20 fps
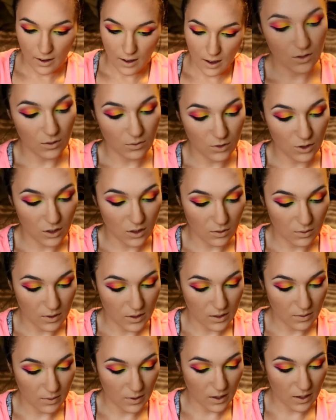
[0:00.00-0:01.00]
I'm just going to be
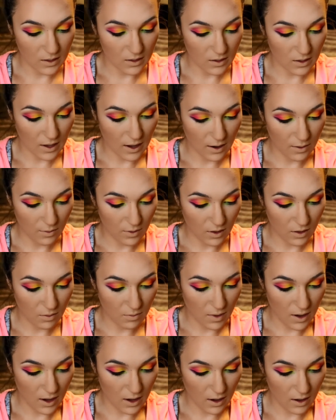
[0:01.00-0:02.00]
dipping into that with
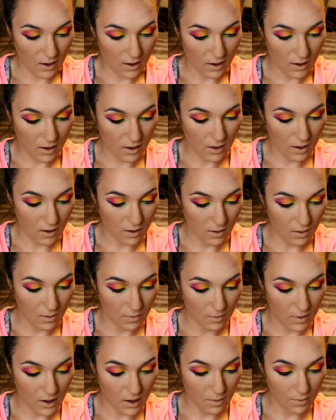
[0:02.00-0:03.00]
my
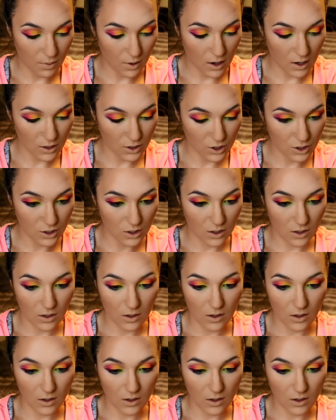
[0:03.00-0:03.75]
makeup brush.